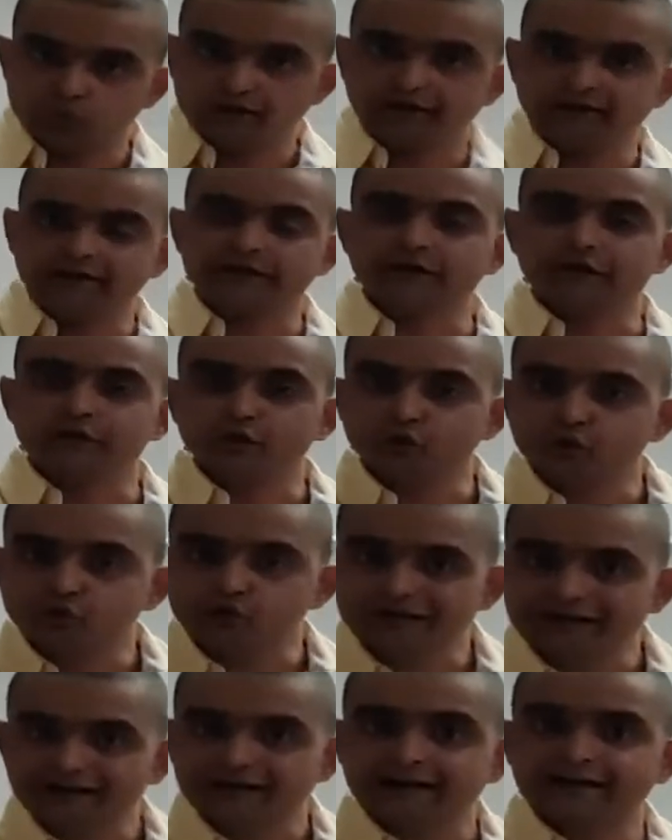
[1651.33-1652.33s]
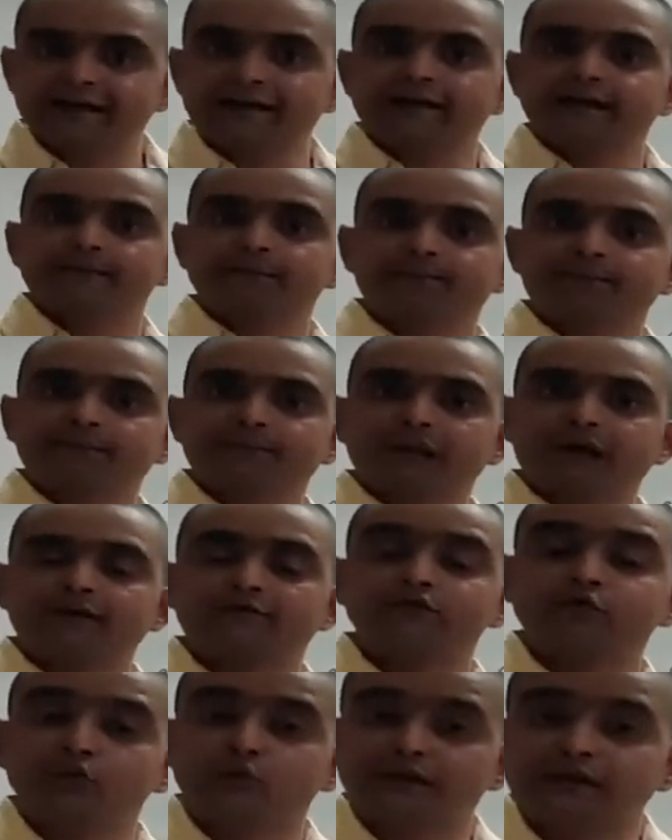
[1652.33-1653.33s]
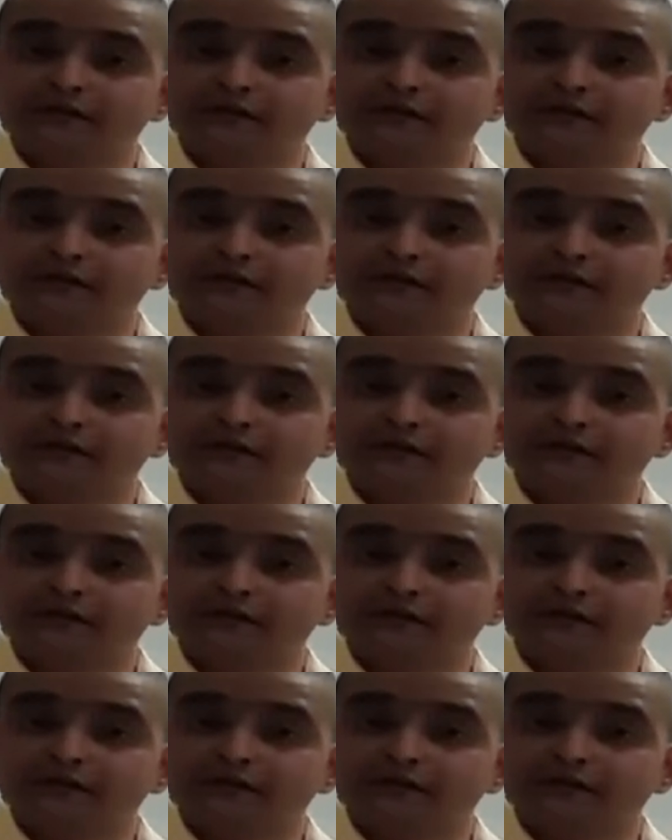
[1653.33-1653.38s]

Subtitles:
introduce an idea, how you